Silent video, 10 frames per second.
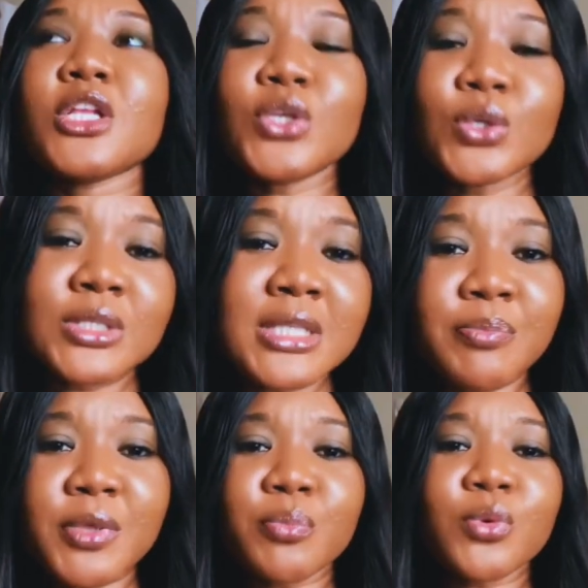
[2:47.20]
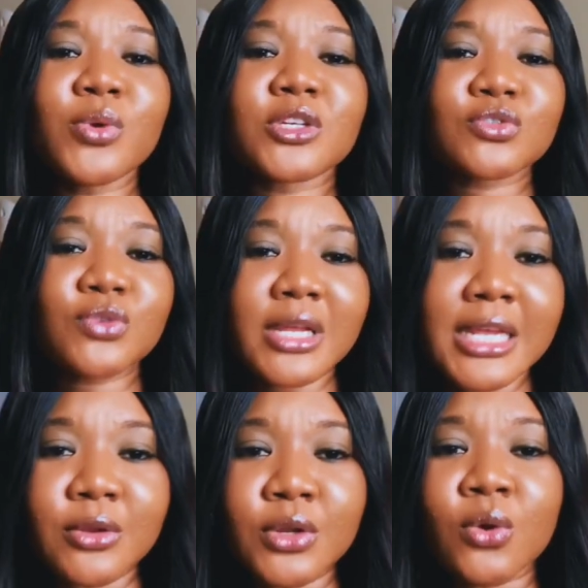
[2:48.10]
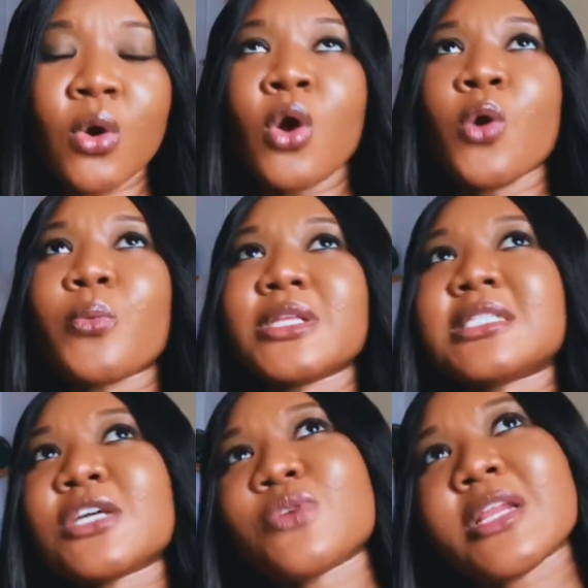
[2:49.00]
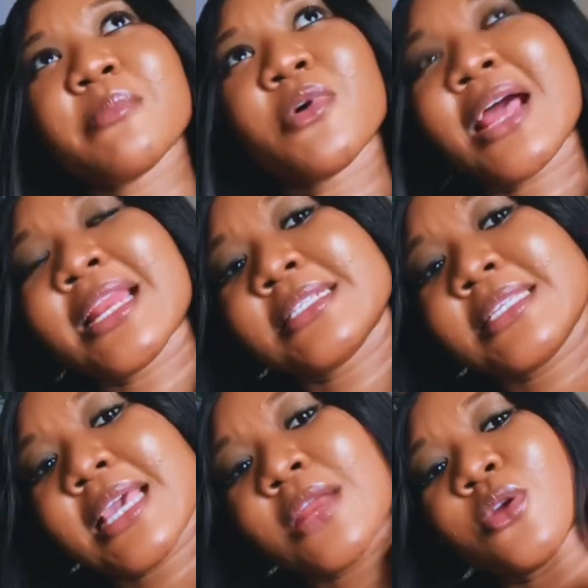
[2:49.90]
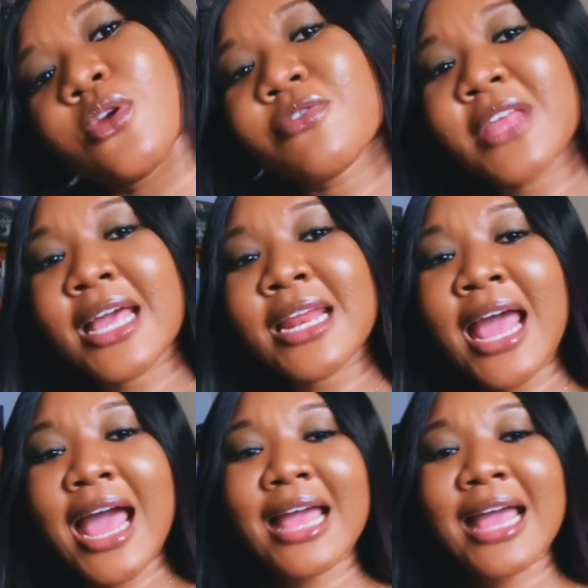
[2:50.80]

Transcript: you see people who are struggling, you know, with sexual immorality and all of that,